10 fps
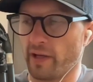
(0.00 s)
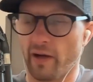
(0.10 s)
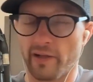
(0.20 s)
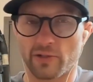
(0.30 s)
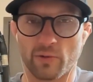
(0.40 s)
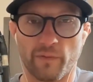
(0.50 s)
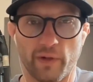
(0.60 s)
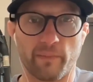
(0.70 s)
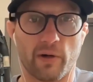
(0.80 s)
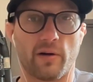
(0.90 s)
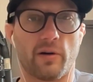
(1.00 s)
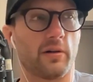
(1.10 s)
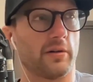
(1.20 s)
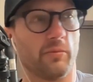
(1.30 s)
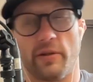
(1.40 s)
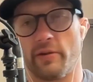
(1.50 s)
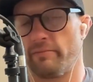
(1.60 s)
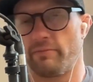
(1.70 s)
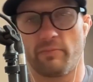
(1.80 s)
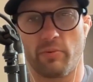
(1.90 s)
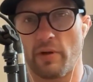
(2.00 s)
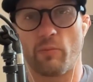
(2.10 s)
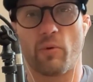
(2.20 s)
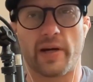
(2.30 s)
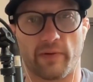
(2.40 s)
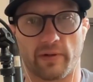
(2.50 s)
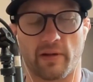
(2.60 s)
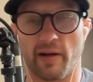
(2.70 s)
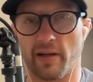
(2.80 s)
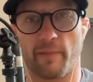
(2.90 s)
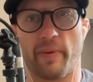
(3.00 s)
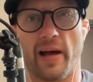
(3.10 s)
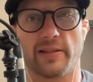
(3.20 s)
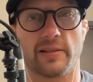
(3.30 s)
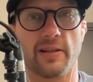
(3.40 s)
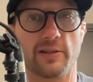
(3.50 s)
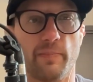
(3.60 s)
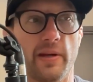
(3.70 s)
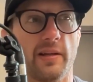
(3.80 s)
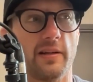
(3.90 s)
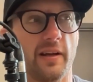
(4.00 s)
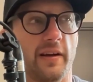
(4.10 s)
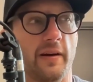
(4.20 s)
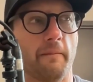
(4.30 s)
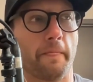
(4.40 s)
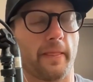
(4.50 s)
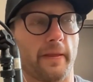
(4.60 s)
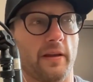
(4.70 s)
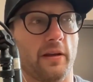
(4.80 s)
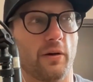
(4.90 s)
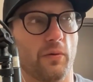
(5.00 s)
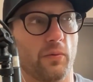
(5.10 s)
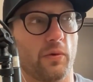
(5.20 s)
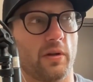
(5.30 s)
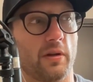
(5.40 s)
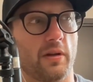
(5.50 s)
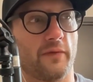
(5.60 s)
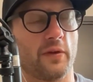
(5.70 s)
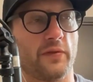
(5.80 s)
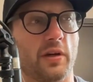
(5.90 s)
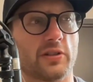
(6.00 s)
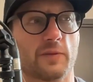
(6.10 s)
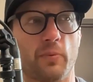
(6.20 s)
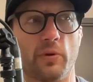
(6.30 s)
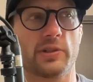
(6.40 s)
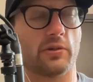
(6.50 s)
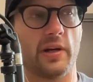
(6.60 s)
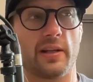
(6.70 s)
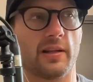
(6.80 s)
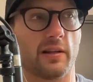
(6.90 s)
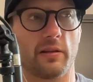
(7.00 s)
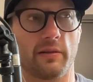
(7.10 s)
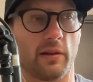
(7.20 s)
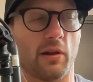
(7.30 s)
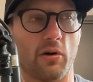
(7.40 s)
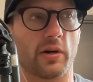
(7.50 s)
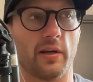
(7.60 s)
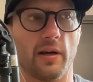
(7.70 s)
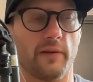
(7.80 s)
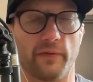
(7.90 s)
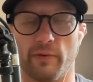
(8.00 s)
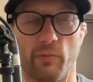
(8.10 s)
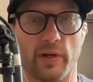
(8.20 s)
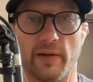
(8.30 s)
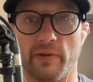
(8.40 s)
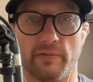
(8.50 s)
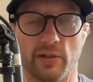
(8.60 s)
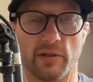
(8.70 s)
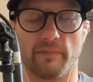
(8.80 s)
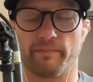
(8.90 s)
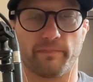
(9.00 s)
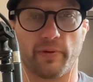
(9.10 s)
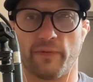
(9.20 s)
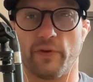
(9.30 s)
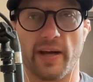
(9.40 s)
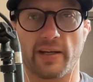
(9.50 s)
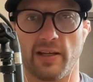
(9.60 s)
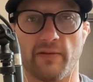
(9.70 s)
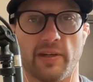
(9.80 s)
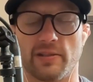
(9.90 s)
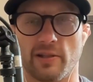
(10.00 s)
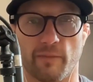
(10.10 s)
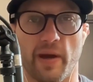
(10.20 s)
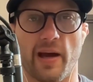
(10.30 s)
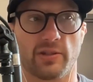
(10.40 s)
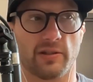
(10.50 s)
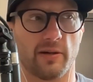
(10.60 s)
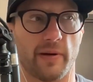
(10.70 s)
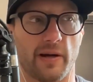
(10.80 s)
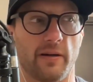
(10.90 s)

high school football or whether in whatever kind of capacity it's been, if you've done sports or anything long enough, or whatever your preferred activity is that you're passionate about,